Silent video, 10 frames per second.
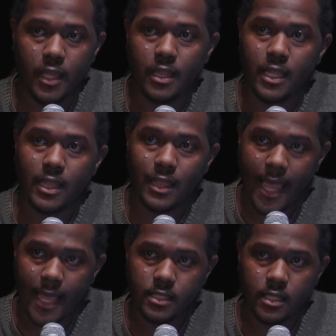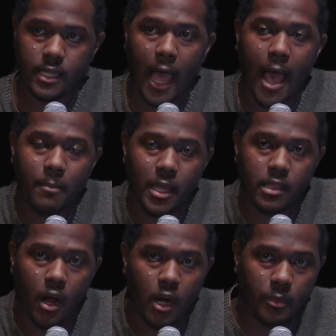And then lastly, I make
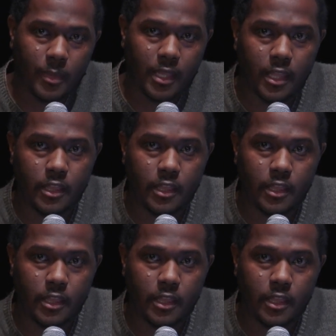the argument that